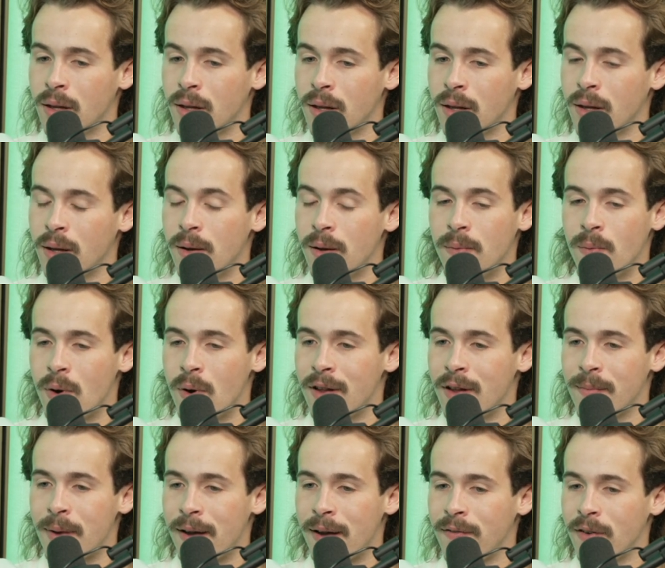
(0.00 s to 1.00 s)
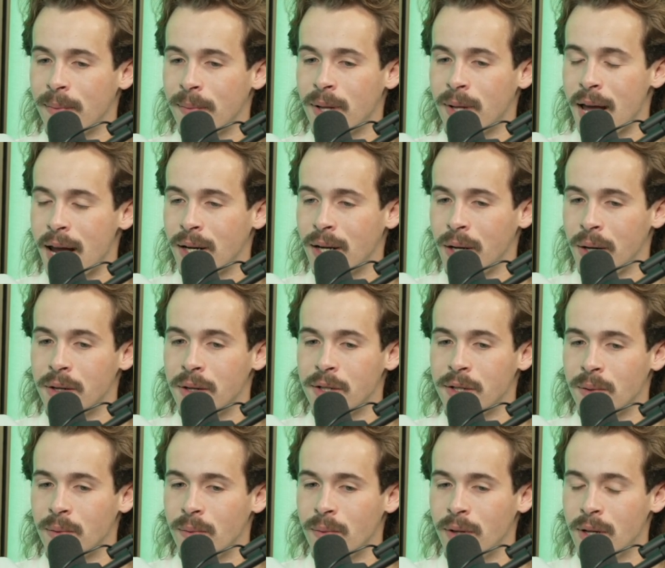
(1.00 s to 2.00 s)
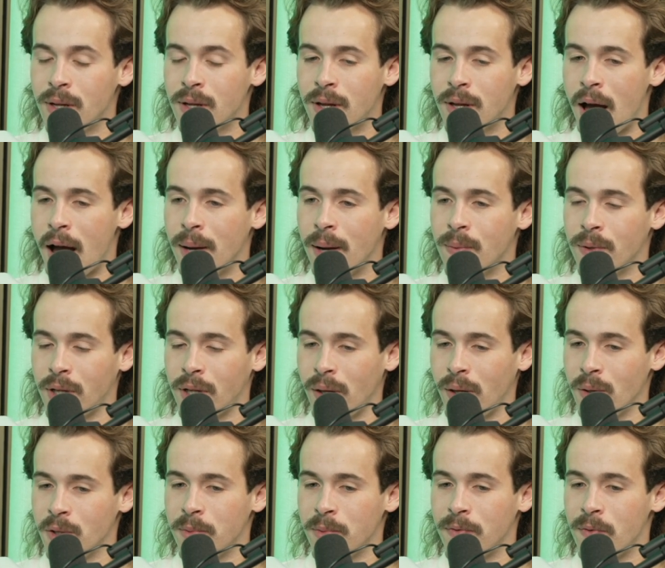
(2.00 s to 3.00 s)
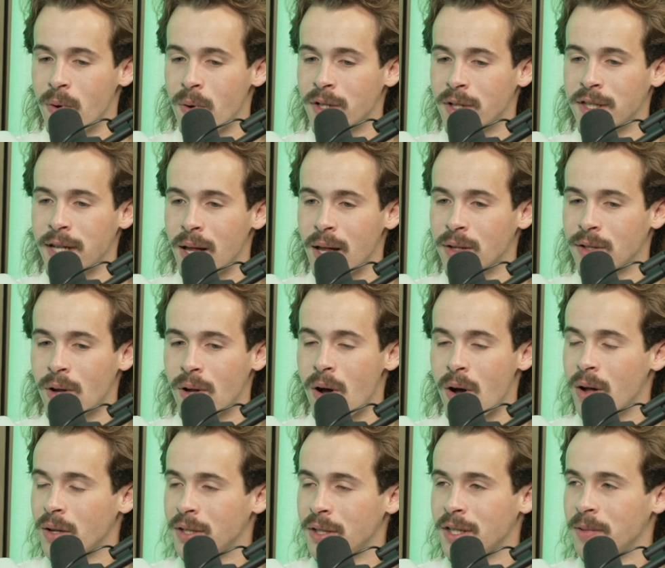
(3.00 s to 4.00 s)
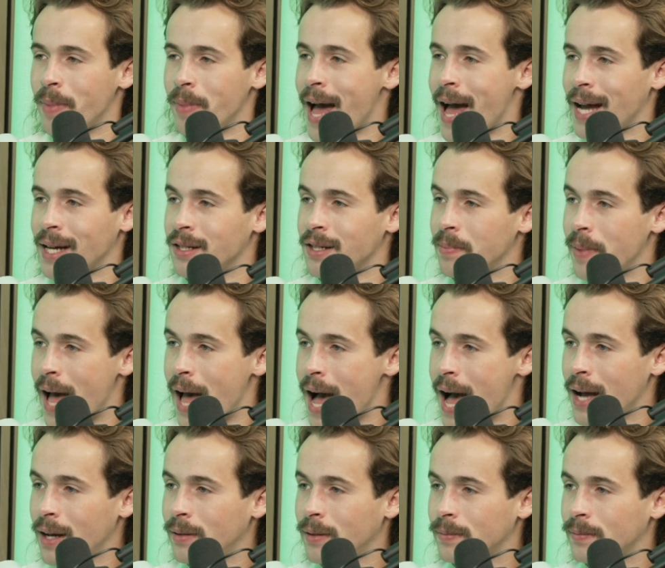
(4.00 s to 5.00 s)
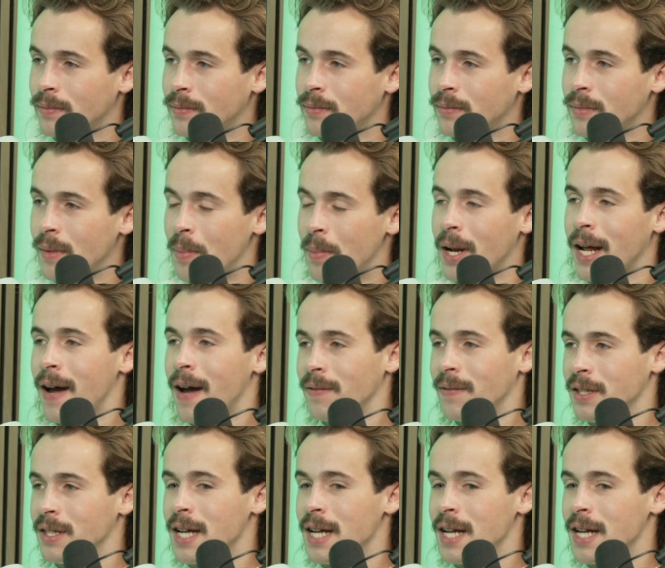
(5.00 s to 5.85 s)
one of my verbal anchors I will use before sales calls is bag it's bag, but I have to say